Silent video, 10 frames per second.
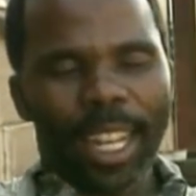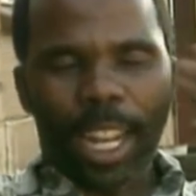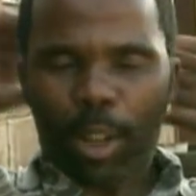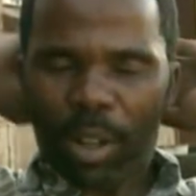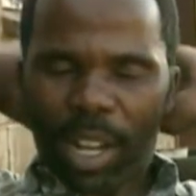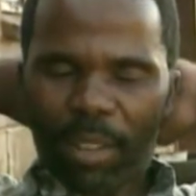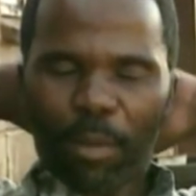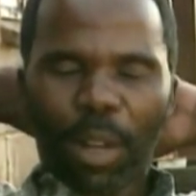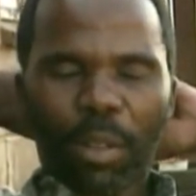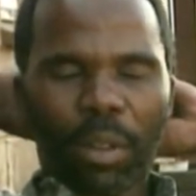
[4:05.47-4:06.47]
They don't have
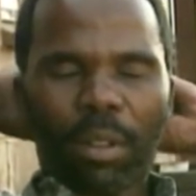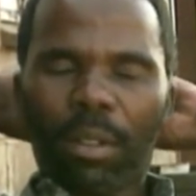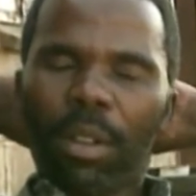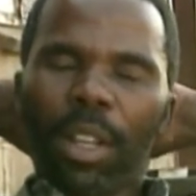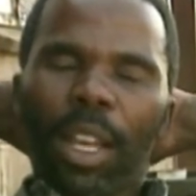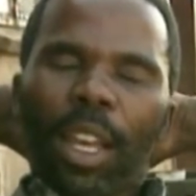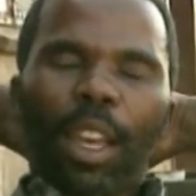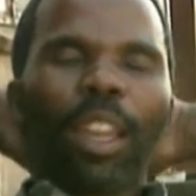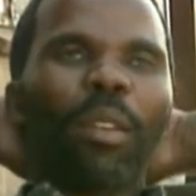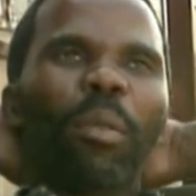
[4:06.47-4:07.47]
what we call
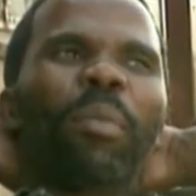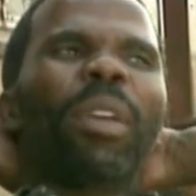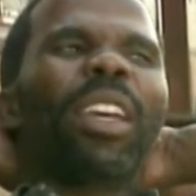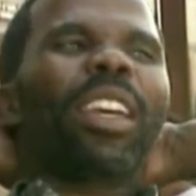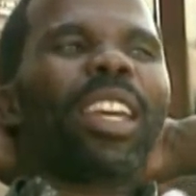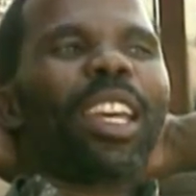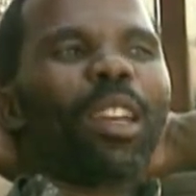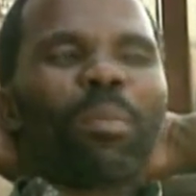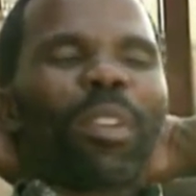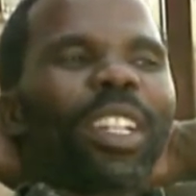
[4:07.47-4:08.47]

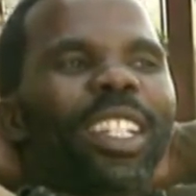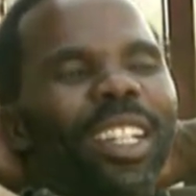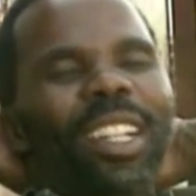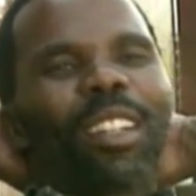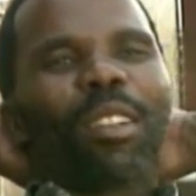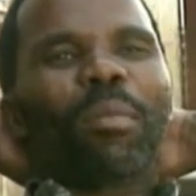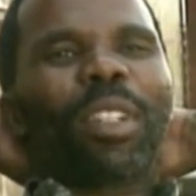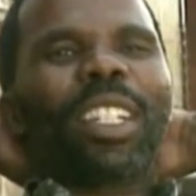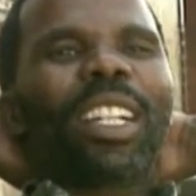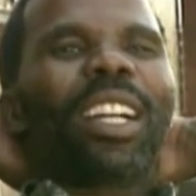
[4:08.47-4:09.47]

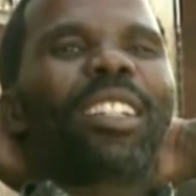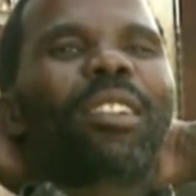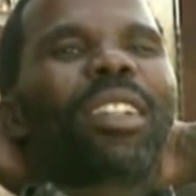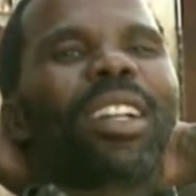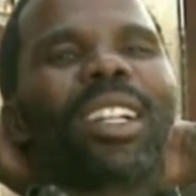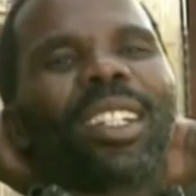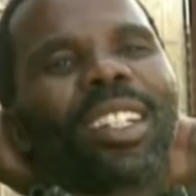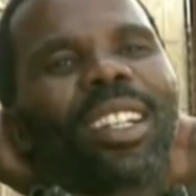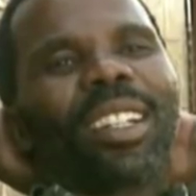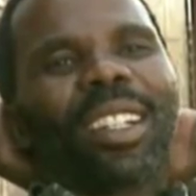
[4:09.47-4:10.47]
political tolerance,
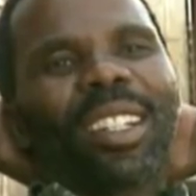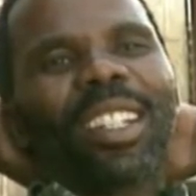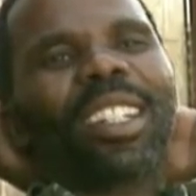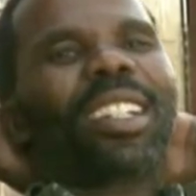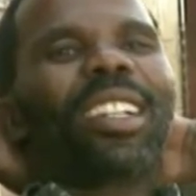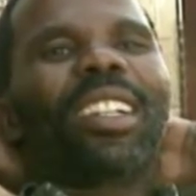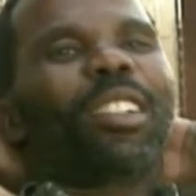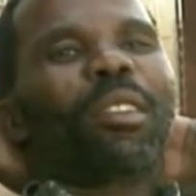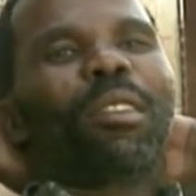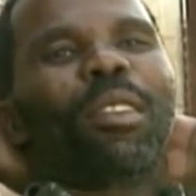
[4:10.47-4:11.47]

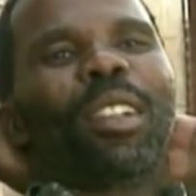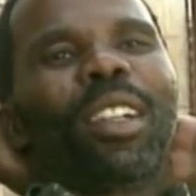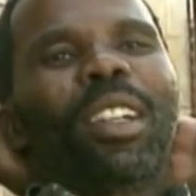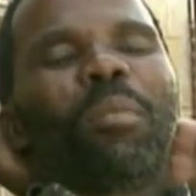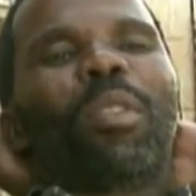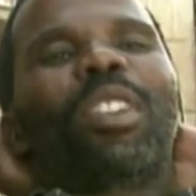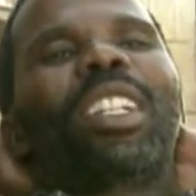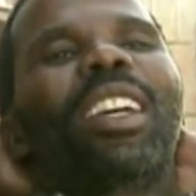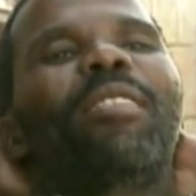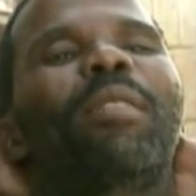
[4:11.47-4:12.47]
you know, because
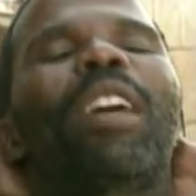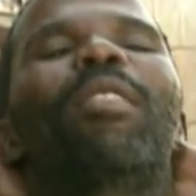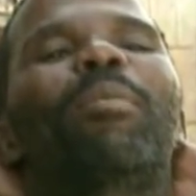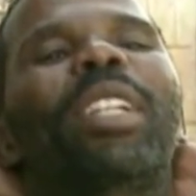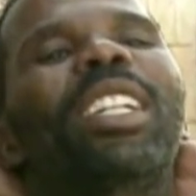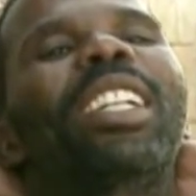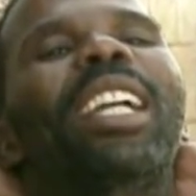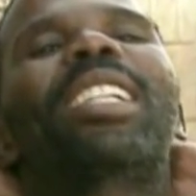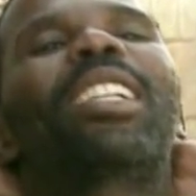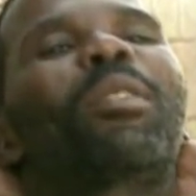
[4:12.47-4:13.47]
they have never been in
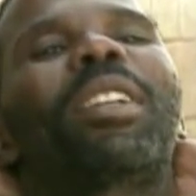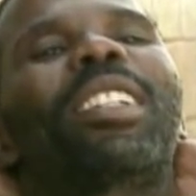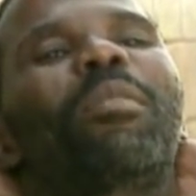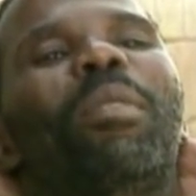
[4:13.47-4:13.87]
that situation